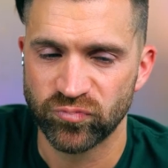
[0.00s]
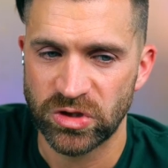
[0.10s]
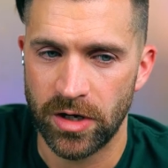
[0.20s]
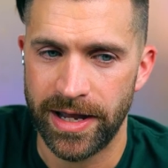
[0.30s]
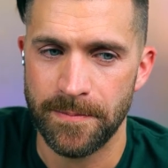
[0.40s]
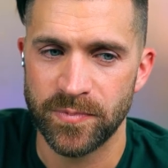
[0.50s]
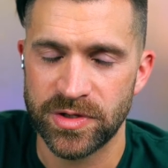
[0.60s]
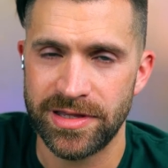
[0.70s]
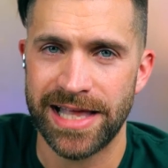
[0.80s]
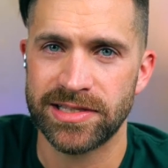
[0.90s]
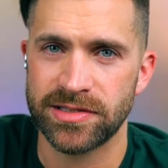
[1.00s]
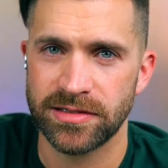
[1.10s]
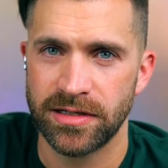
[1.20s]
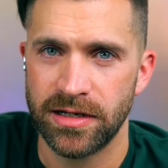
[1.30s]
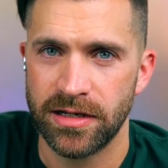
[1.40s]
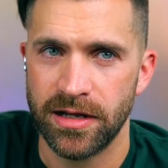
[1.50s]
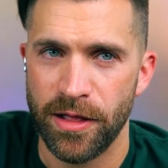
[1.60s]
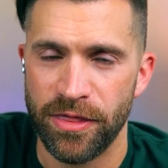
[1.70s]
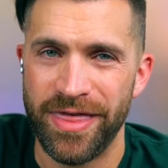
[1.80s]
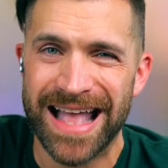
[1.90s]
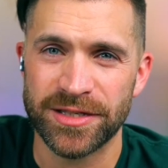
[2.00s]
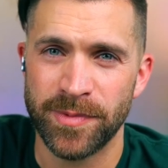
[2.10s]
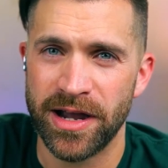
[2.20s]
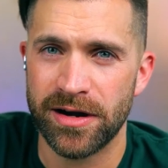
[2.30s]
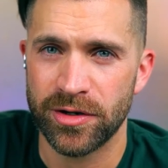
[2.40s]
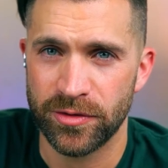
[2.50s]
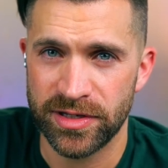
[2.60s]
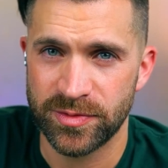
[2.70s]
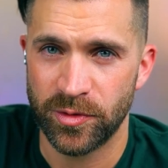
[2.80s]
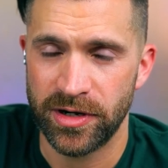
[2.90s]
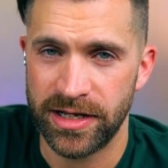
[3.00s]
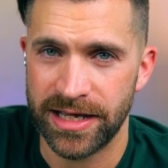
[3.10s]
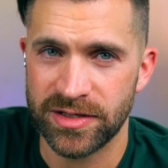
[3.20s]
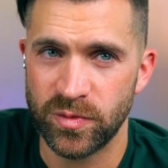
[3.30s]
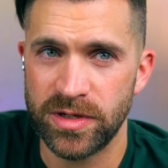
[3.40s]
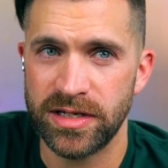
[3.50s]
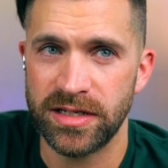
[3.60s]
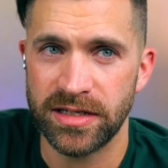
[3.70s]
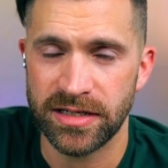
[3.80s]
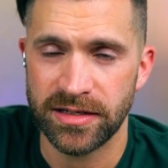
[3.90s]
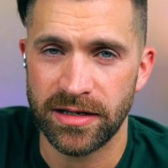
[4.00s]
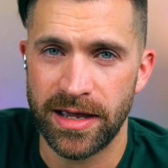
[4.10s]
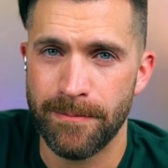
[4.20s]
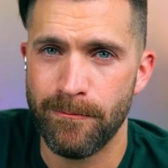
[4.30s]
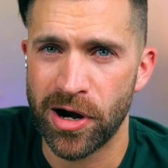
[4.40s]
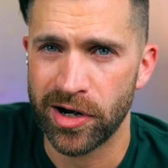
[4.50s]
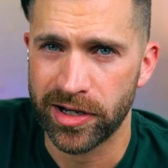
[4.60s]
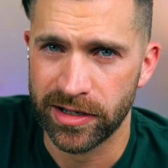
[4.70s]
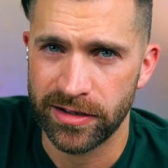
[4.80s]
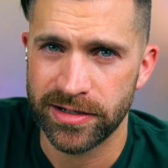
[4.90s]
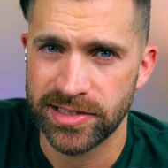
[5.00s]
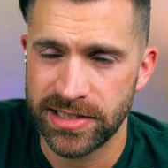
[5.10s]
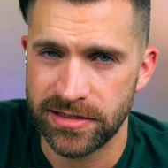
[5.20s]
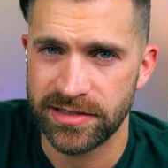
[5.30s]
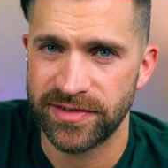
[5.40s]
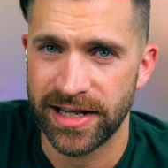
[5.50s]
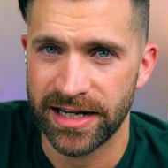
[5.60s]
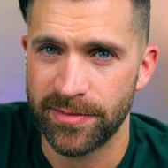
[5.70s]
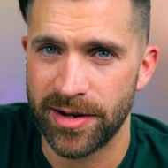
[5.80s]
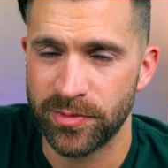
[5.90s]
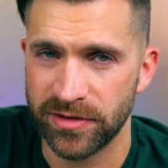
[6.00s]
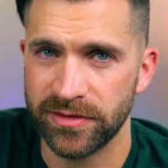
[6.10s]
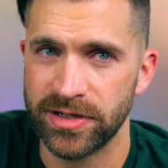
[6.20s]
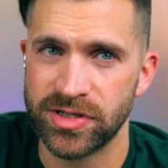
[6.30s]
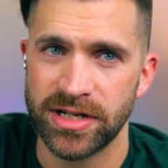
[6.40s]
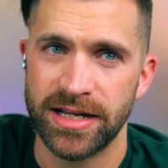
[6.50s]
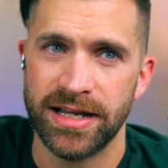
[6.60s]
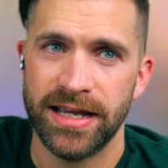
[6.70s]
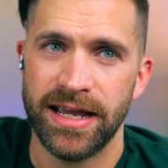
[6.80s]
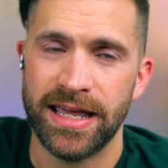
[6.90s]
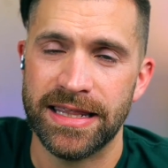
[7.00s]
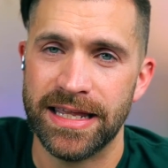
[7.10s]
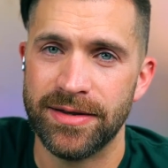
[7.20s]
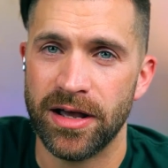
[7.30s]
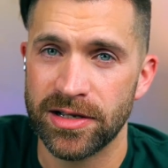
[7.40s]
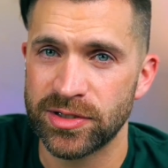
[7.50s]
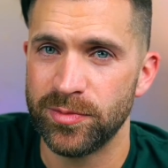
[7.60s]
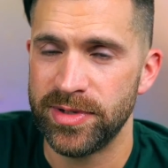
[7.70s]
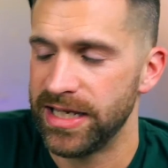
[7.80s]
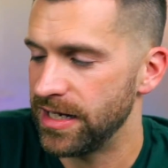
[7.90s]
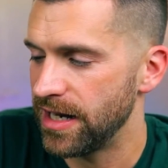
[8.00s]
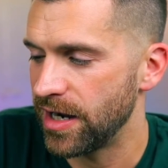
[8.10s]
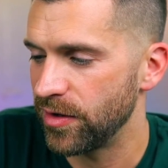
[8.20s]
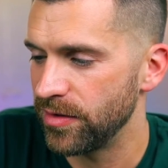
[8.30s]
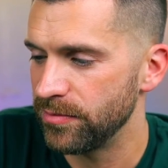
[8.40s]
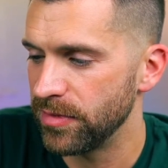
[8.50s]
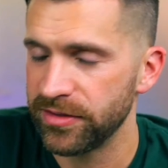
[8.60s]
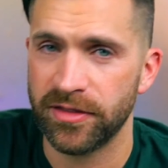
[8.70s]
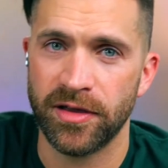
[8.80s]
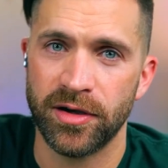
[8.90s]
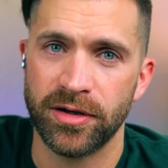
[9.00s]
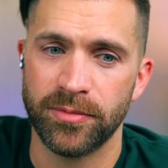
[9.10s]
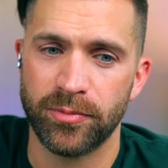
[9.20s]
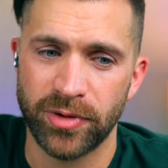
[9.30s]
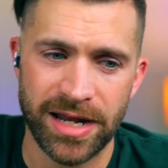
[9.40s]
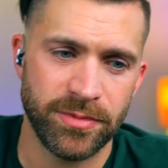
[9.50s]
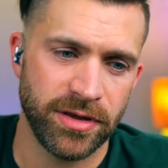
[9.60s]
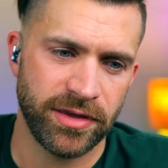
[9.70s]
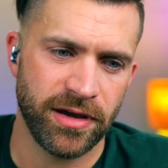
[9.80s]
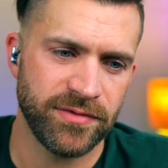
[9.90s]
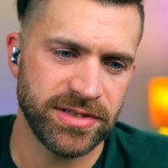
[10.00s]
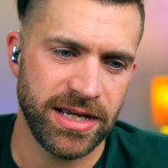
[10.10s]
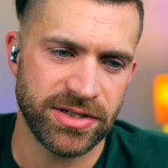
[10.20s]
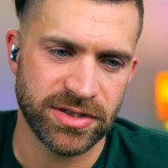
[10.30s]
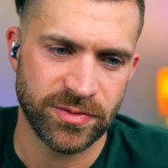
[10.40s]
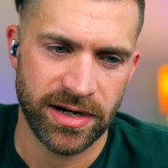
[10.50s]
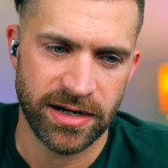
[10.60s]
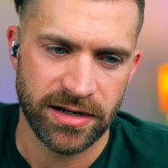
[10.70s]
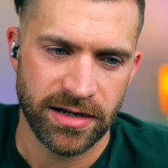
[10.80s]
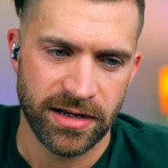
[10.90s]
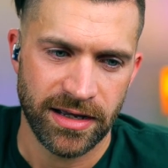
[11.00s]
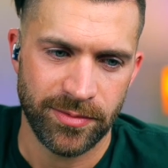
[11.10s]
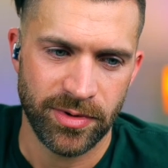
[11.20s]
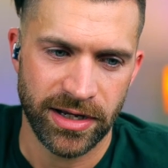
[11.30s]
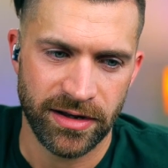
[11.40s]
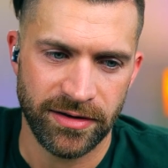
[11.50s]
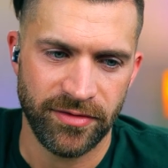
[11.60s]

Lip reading: Okay, so that's my article this morning as we embark on a series of talking about privilege, and then also begin our month-long Pride Month conversations where I bring on